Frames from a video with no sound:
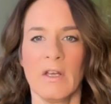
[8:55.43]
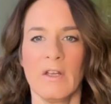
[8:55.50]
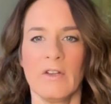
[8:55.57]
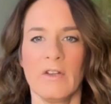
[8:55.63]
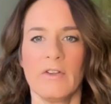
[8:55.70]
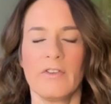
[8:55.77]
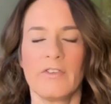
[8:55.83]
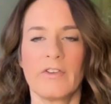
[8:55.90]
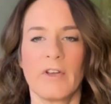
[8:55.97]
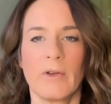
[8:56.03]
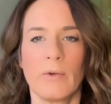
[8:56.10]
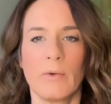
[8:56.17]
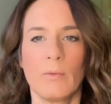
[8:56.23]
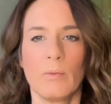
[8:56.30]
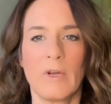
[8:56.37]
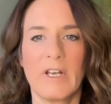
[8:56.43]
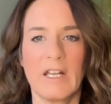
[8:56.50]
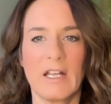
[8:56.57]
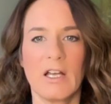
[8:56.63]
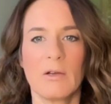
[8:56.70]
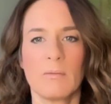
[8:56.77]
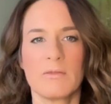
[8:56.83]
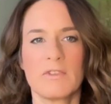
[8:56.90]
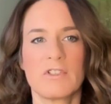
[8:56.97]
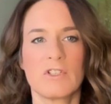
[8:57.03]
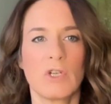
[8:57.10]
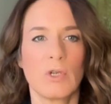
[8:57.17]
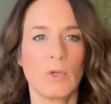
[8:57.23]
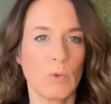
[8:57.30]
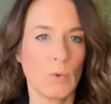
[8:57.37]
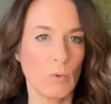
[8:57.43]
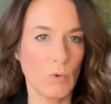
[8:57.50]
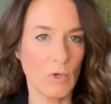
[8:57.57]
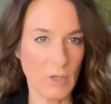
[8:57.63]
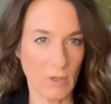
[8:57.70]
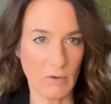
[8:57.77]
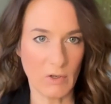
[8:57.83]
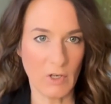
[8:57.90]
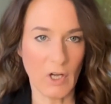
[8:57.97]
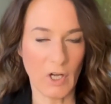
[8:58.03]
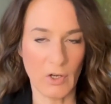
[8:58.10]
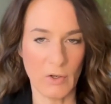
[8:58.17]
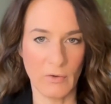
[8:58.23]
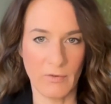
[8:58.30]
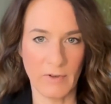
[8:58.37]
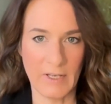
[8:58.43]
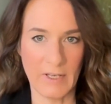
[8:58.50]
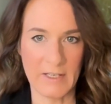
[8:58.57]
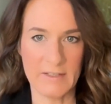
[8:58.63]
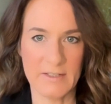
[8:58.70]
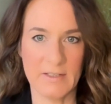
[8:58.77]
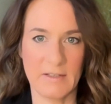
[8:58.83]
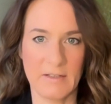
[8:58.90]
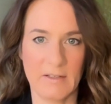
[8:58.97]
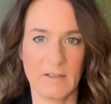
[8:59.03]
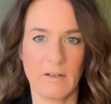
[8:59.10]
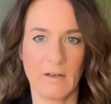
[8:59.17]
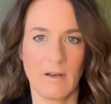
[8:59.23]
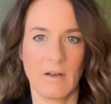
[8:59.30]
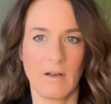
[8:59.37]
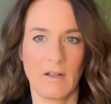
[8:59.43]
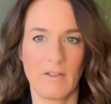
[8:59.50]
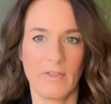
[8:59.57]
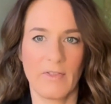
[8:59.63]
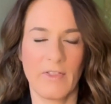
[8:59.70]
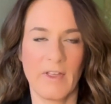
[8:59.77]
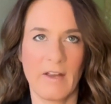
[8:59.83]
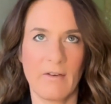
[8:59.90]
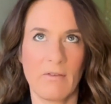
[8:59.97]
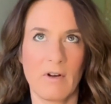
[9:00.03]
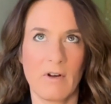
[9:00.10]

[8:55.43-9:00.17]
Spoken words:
So when it comes to long COVID, there